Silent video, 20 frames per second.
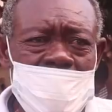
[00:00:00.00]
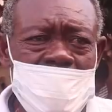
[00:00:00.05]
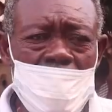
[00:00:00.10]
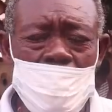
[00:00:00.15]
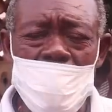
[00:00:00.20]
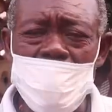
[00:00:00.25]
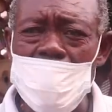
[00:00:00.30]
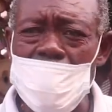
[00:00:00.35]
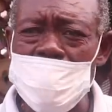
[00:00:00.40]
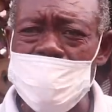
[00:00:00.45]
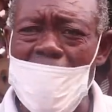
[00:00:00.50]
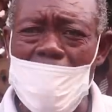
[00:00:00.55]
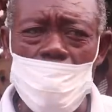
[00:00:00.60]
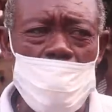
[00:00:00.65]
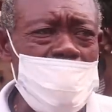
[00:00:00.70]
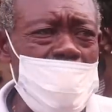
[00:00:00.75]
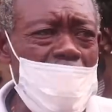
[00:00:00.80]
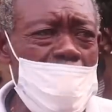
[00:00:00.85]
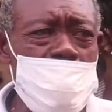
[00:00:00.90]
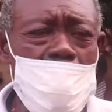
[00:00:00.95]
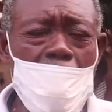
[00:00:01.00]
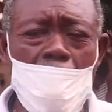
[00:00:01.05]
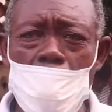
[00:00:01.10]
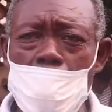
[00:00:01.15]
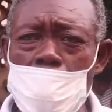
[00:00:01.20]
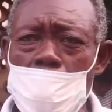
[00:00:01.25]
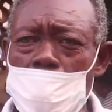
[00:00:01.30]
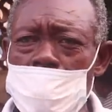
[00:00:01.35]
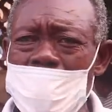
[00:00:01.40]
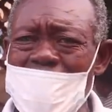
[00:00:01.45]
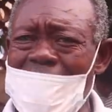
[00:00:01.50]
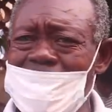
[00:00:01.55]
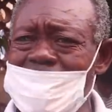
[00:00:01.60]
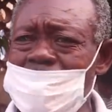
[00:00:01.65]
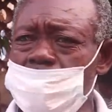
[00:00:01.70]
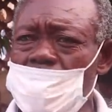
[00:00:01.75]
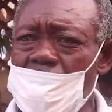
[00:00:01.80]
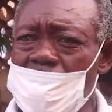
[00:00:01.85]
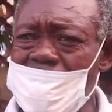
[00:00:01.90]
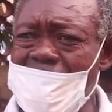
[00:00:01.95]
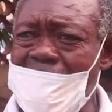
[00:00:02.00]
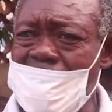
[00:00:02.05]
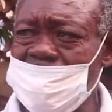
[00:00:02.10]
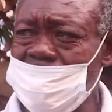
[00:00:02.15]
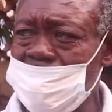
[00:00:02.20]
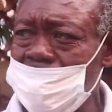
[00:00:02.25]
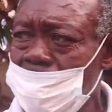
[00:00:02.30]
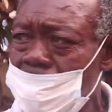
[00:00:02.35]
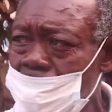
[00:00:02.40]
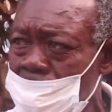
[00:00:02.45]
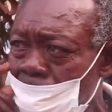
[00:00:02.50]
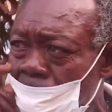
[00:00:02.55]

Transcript: TB Joshua, we don't know who led him to Christ.